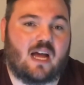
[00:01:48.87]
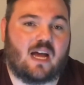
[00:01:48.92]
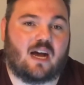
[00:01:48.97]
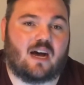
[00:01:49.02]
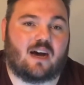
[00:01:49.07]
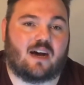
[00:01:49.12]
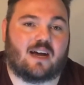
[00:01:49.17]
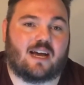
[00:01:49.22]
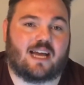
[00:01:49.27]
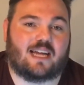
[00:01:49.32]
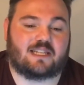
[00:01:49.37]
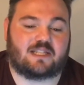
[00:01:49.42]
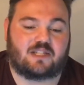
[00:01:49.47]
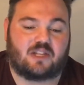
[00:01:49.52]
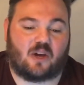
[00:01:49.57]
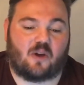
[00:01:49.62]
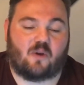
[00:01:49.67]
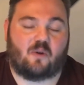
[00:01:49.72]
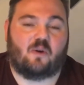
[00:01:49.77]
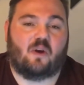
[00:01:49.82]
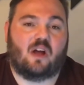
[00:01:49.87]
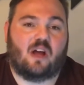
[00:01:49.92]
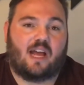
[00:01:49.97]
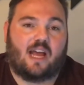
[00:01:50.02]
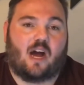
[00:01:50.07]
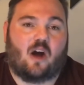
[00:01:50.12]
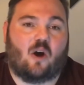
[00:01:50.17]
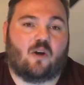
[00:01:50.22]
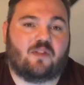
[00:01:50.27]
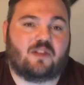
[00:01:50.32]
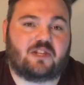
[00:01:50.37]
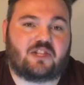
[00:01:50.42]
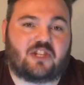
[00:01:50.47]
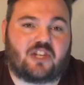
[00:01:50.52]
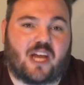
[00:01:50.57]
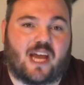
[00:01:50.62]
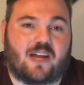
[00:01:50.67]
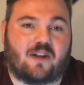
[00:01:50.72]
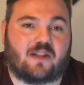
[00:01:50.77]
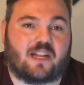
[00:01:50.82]
And so on this
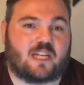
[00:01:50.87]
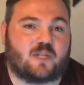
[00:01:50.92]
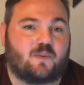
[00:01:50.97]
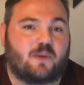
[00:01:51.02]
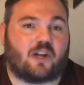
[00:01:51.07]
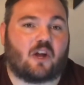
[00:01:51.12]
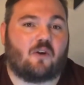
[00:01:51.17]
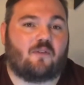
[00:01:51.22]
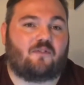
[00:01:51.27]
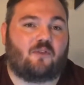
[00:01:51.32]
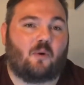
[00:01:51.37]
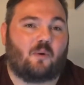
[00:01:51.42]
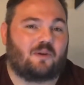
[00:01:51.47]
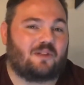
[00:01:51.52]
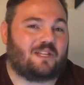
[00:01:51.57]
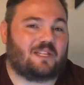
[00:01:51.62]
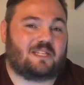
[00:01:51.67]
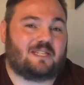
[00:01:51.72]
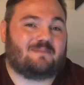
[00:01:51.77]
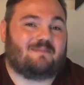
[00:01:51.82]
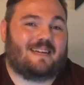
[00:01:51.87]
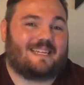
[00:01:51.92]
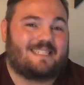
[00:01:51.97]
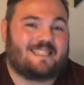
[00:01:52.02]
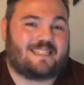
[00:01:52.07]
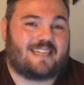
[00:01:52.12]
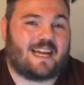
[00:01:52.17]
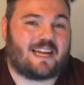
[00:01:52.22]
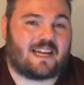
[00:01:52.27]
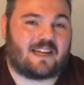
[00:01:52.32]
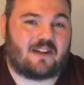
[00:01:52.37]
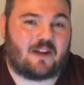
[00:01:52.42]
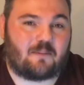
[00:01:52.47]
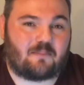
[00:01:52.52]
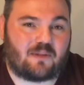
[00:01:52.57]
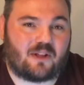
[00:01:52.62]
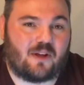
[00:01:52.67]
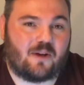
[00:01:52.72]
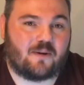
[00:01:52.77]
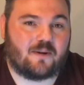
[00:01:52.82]
channel, as we go forward, this is my second
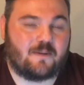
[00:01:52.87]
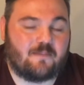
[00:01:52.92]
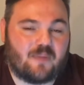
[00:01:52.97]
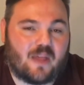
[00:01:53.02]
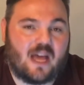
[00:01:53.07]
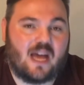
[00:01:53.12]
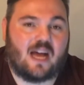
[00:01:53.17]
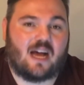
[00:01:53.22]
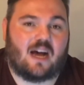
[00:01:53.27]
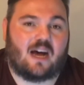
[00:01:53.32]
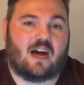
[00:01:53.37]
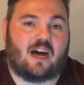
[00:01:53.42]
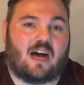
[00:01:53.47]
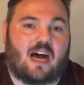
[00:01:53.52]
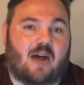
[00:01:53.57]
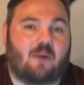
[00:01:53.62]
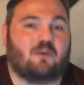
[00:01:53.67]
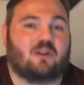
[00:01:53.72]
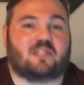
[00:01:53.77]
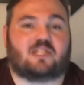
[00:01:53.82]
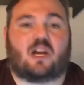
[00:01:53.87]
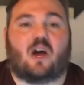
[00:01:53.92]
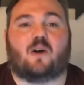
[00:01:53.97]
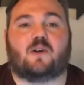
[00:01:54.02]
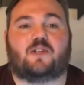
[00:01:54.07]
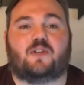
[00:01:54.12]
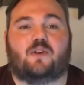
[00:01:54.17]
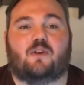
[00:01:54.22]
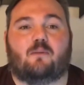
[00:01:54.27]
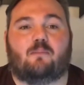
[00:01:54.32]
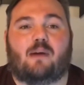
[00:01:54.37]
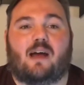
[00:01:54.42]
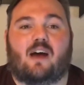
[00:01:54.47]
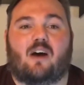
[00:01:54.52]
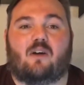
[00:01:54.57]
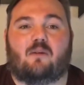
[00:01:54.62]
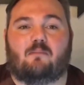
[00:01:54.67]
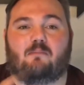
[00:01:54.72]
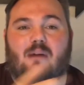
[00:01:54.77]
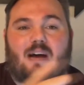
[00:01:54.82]
upload. I want to talk to you
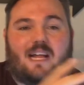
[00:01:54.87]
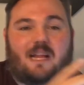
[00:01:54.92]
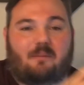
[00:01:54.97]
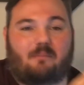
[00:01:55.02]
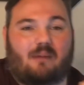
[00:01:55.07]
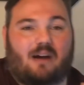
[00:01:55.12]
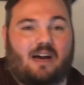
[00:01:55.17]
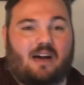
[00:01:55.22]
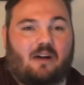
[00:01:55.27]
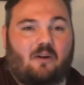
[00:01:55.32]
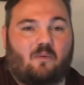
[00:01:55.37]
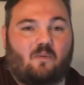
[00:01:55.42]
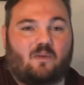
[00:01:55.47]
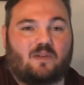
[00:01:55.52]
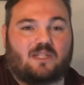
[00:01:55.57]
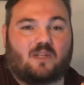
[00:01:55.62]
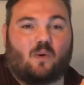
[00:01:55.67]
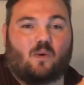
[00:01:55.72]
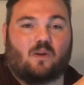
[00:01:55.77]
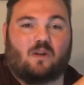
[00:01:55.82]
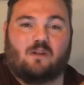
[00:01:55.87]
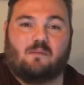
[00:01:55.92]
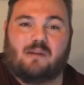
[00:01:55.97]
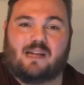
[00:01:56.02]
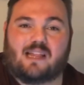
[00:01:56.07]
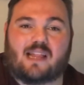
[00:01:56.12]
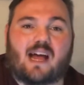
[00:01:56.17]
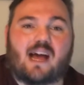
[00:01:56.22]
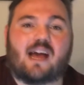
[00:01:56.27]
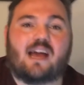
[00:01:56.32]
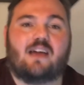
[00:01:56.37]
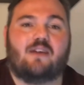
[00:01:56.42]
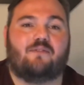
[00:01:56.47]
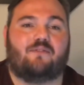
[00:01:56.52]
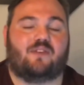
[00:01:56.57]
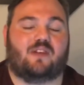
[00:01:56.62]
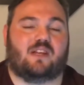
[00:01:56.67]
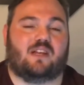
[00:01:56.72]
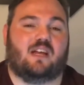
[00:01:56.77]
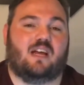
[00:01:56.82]
about my what's going on in my
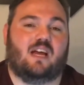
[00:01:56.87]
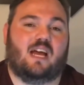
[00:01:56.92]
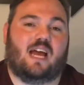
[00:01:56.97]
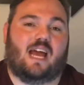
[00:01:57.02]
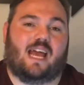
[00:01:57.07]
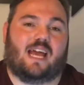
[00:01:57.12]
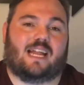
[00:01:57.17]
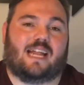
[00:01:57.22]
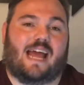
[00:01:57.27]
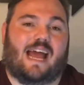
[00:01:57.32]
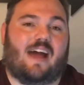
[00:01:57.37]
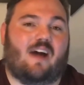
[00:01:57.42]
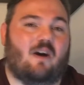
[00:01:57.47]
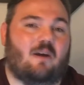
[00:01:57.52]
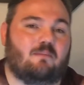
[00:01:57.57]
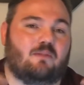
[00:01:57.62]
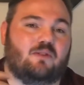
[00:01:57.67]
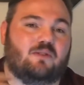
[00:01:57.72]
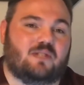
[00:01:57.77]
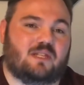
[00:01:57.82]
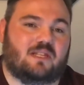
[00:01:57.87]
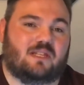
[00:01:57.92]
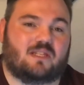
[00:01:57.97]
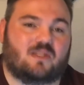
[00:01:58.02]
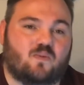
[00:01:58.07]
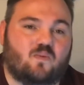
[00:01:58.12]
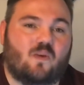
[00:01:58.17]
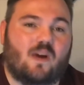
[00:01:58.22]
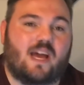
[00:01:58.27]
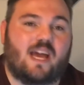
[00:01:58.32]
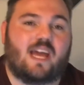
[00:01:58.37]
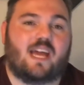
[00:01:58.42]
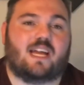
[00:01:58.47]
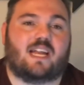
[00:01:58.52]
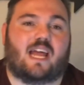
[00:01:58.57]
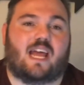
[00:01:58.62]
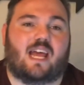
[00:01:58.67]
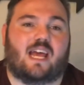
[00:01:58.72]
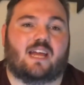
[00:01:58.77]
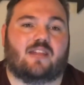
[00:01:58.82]
life and how I'm losing this
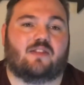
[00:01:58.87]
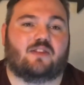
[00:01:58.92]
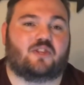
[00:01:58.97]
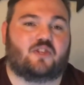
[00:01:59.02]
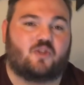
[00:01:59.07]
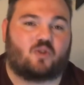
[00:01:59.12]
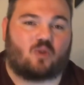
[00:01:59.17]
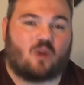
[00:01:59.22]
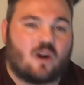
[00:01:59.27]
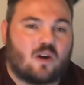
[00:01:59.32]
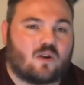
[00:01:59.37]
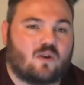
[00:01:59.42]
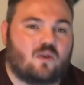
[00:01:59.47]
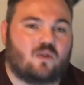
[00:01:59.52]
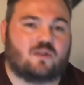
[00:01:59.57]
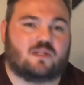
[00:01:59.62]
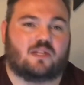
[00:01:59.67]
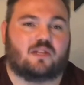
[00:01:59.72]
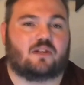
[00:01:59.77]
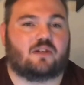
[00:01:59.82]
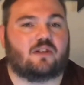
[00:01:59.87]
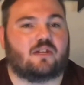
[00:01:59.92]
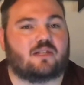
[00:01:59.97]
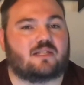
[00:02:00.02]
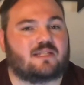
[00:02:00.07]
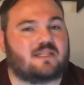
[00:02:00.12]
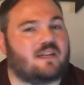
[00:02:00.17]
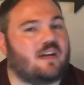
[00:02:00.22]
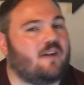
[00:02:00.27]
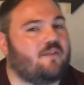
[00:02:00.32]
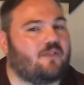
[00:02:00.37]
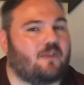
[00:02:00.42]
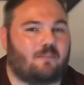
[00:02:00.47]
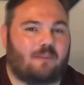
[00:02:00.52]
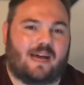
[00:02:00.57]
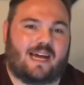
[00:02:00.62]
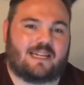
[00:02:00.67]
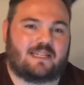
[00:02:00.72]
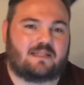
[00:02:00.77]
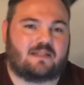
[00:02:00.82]
weight and the struggles, the good stuff, the
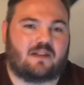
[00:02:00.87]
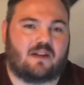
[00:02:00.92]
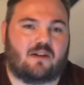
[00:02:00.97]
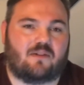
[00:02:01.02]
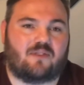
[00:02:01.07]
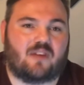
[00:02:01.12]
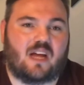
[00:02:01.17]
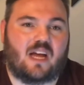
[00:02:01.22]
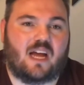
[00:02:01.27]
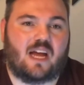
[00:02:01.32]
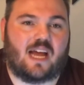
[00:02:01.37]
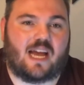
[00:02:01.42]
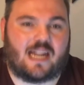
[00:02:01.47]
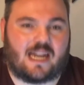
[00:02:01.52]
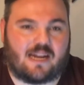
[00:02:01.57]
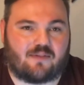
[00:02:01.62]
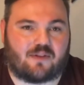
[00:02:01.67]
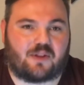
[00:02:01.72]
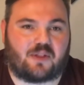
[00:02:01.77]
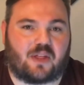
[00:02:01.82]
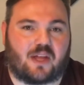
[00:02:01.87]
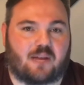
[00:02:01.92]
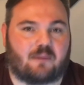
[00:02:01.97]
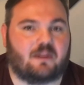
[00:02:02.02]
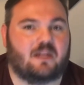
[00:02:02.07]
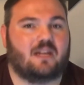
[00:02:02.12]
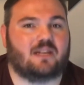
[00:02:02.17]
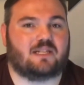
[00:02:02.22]
bad stuff, and everything.